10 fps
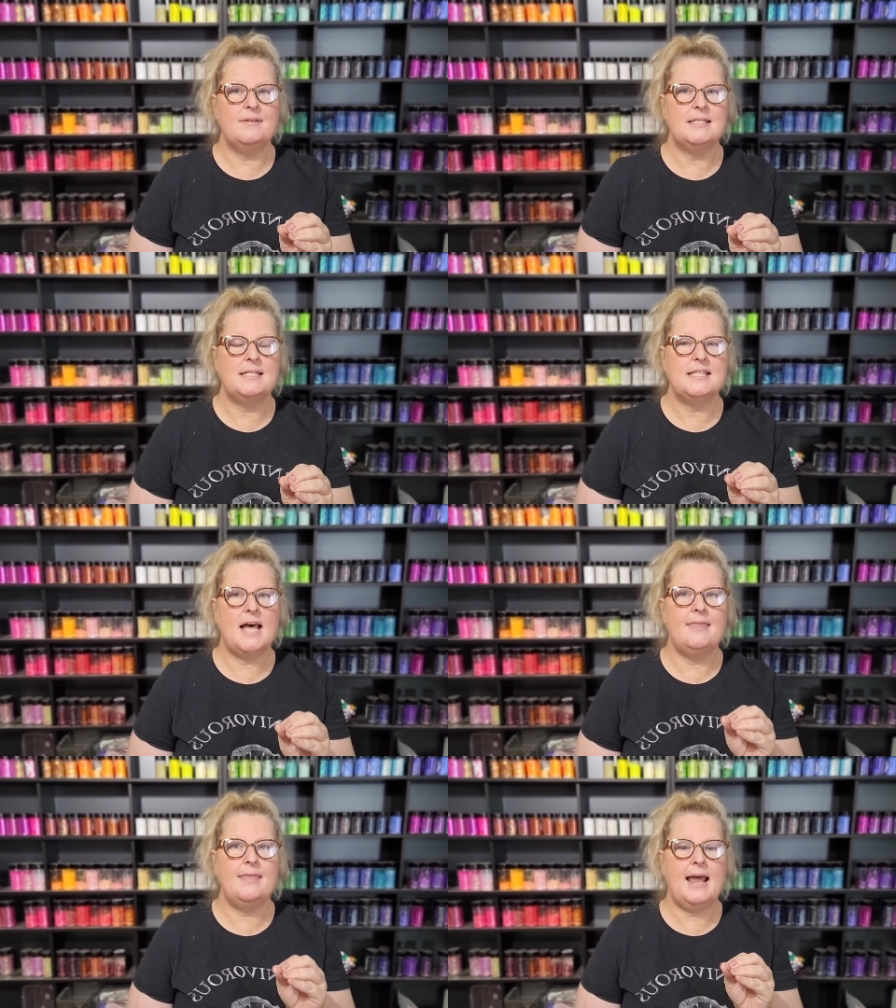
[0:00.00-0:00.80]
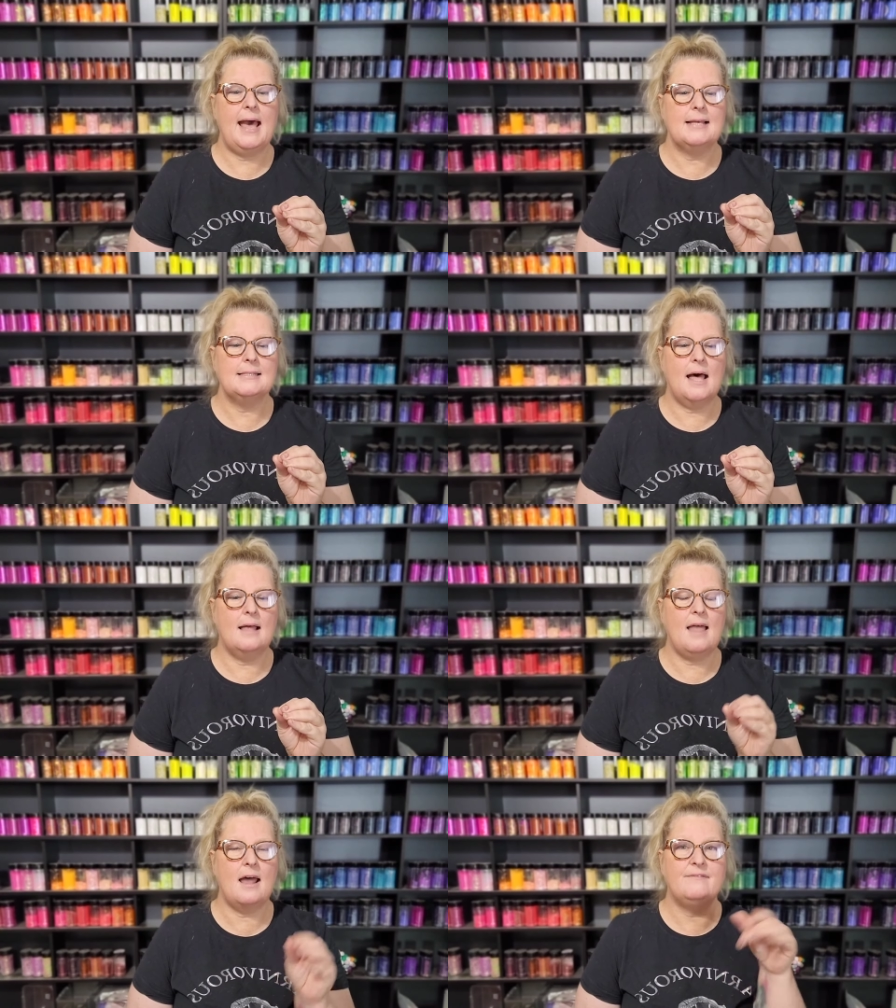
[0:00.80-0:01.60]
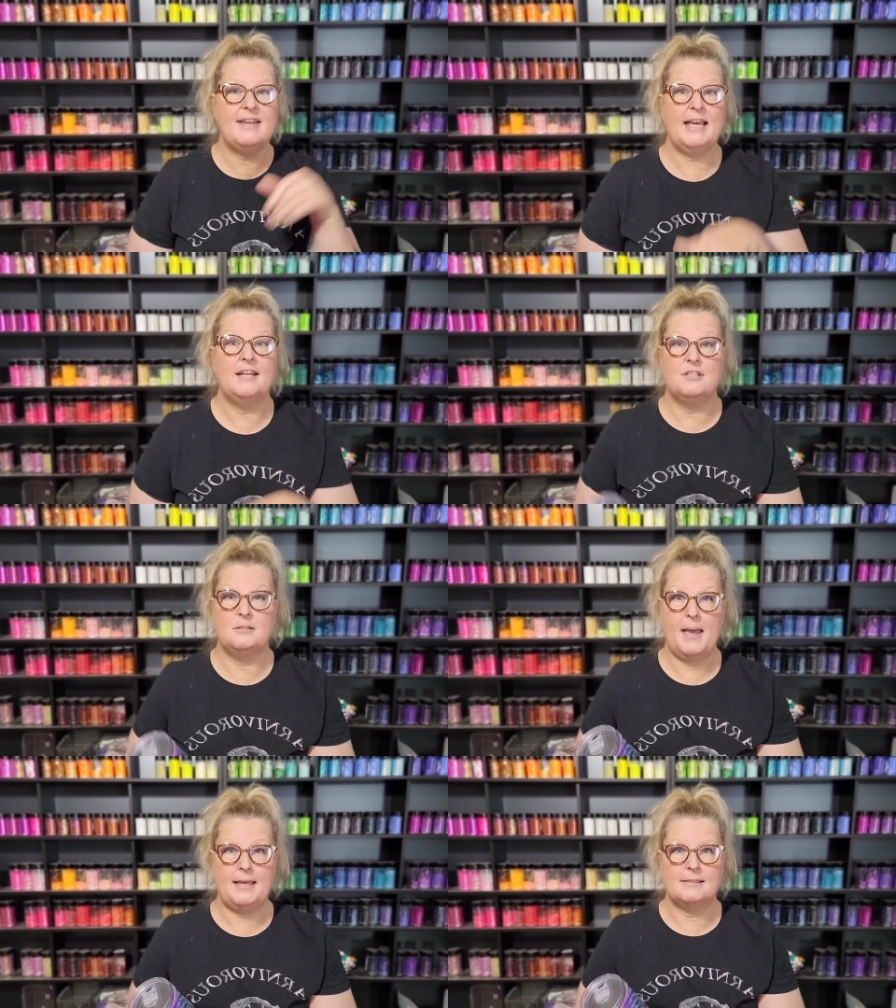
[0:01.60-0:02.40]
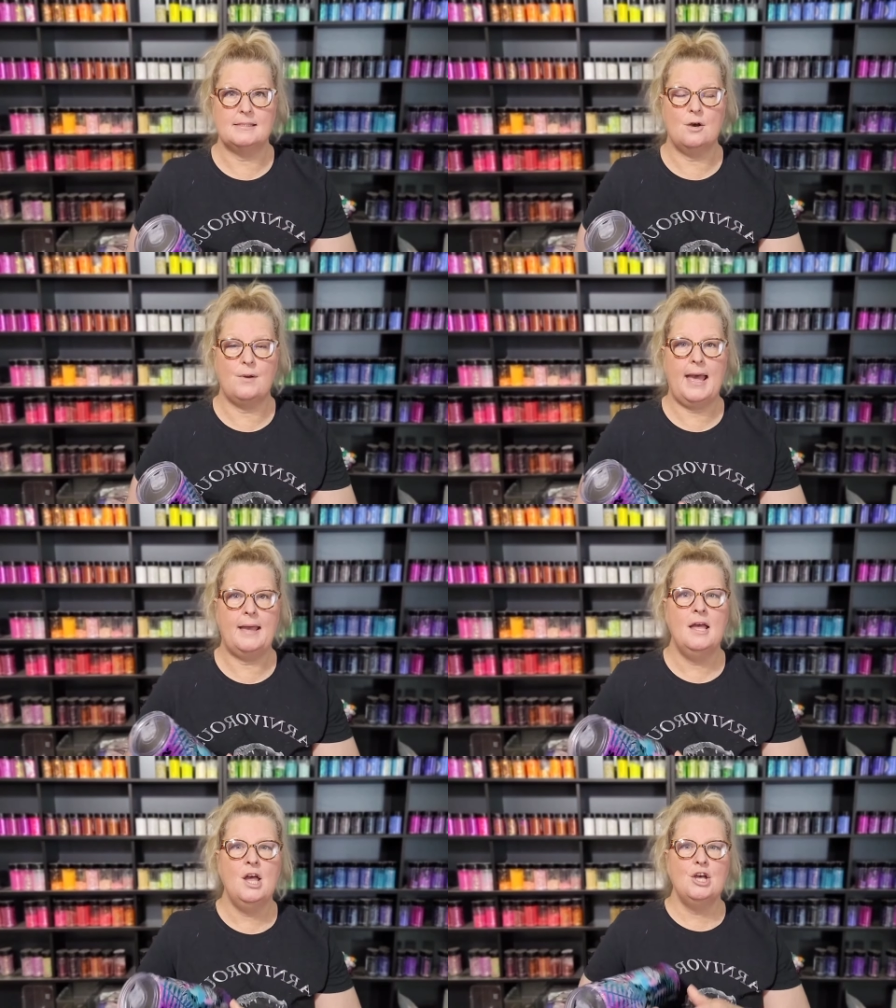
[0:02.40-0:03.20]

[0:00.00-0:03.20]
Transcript: a design that has a lot of negative space, okay?